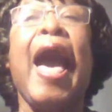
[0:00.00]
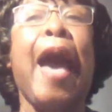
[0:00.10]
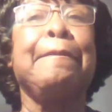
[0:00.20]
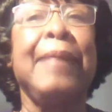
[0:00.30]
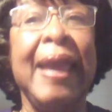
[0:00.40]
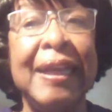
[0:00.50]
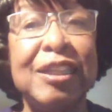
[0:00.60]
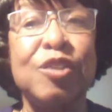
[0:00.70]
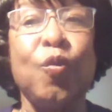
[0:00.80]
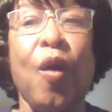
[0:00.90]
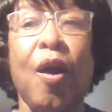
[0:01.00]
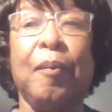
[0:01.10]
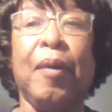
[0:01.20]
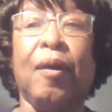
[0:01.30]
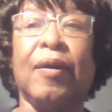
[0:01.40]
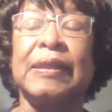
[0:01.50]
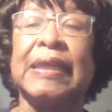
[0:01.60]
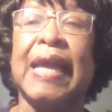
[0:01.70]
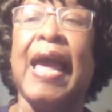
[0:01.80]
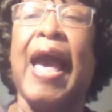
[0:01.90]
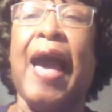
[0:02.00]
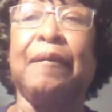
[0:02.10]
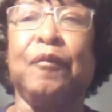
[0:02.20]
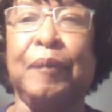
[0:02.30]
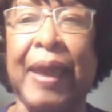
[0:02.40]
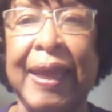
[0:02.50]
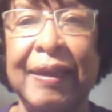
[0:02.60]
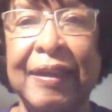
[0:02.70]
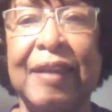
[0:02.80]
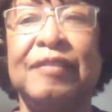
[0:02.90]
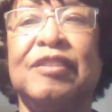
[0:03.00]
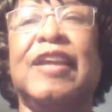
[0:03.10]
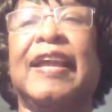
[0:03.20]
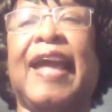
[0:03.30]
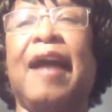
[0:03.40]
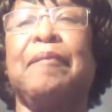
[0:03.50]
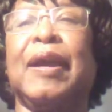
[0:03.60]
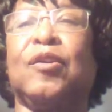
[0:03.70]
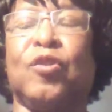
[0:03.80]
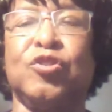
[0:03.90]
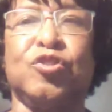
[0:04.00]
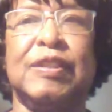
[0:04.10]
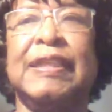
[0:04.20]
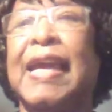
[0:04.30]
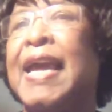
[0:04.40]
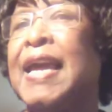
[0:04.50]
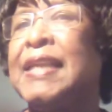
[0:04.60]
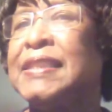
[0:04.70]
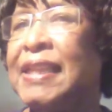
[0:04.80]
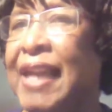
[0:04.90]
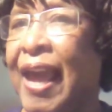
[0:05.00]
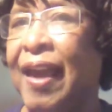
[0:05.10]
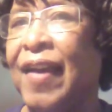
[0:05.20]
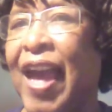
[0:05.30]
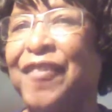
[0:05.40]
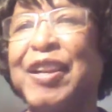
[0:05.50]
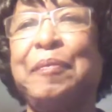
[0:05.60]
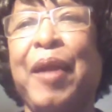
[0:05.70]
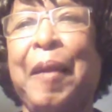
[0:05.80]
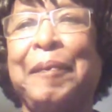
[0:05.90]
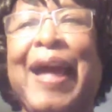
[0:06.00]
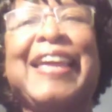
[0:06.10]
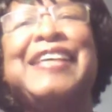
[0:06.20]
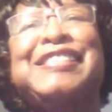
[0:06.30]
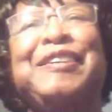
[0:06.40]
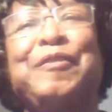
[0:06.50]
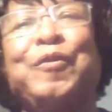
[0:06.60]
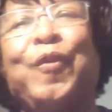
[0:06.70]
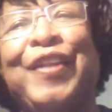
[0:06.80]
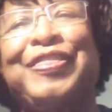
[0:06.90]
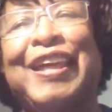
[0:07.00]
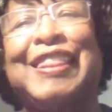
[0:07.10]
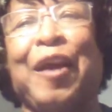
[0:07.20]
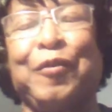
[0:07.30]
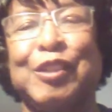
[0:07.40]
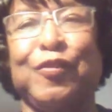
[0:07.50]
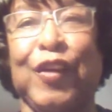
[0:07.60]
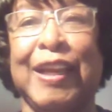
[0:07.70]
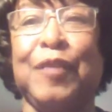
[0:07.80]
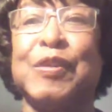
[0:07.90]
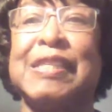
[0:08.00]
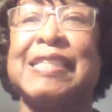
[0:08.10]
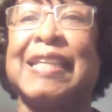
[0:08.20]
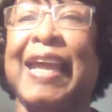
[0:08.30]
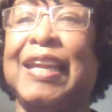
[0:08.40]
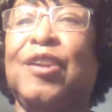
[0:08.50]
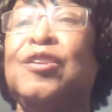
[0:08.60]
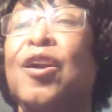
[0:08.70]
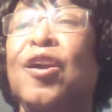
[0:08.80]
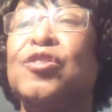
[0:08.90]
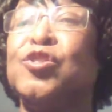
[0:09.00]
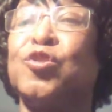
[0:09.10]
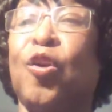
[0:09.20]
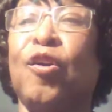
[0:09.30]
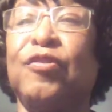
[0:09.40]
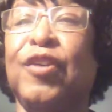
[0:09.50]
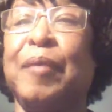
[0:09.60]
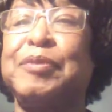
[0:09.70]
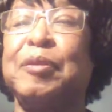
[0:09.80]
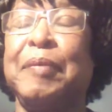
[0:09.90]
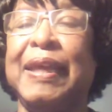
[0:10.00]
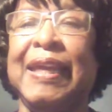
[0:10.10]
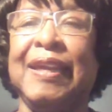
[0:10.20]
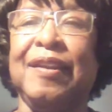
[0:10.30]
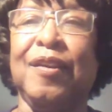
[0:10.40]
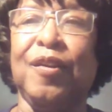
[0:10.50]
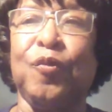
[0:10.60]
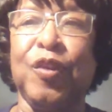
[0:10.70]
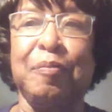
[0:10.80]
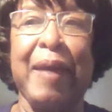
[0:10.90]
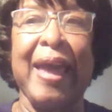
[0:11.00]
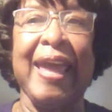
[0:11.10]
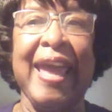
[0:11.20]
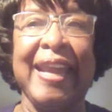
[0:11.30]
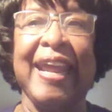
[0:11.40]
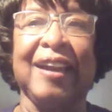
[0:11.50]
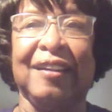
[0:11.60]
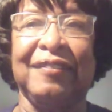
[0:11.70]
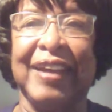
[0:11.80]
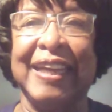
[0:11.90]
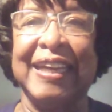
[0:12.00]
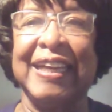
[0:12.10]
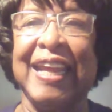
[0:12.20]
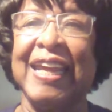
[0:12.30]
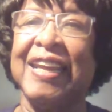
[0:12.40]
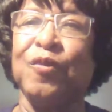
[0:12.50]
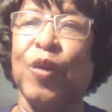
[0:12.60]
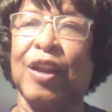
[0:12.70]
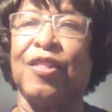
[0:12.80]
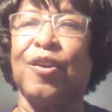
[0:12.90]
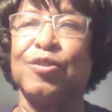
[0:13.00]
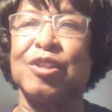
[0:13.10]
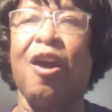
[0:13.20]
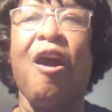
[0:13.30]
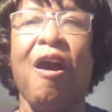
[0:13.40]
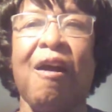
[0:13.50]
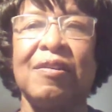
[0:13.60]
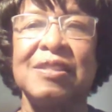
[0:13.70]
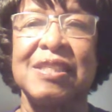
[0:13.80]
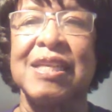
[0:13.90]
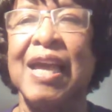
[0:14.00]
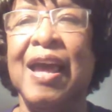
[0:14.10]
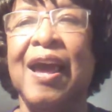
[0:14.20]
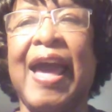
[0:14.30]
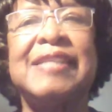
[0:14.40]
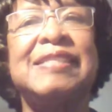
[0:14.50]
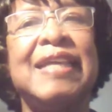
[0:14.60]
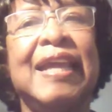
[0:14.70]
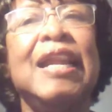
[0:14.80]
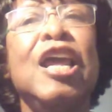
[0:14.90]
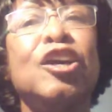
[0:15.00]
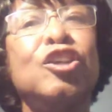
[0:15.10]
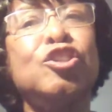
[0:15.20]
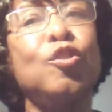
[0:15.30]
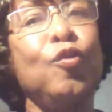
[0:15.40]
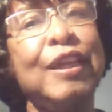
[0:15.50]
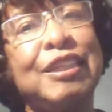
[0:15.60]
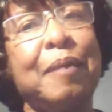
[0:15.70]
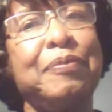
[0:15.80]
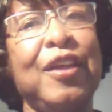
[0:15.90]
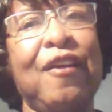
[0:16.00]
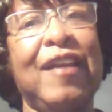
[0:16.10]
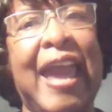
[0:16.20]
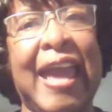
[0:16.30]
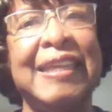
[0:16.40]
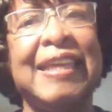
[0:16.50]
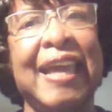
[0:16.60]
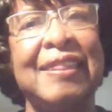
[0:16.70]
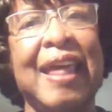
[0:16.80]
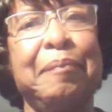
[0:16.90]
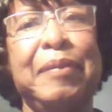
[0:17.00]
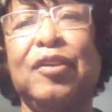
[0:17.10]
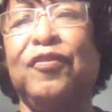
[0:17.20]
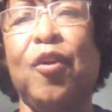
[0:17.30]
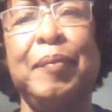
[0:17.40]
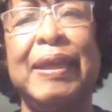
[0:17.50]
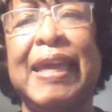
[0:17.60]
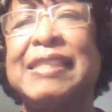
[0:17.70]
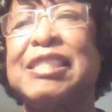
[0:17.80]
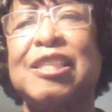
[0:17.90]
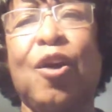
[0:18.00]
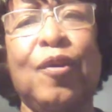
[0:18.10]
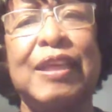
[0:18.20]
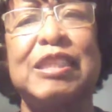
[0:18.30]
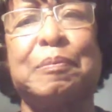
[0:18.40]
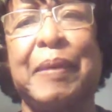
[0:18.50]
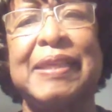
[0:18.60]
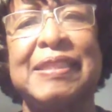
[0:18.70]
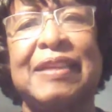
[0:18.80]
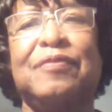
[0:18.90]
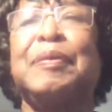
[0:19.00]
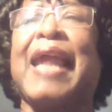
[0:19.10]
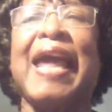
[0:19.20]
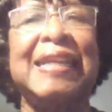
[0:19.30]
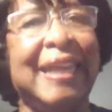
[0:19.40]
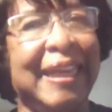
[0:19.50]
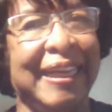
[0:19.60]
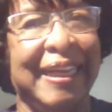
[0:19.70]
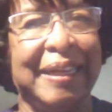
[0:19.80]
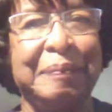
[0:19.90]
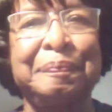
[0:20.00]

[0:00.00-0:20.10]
I made it to Walmart. I made it and got my grocery. Didn't have any problem. I guess the one thing that was funny was this lady drove up to me with my hand elevated in one of those carts and said, "Could you reach up there and get that milk for me? It's so expensive, but I need it."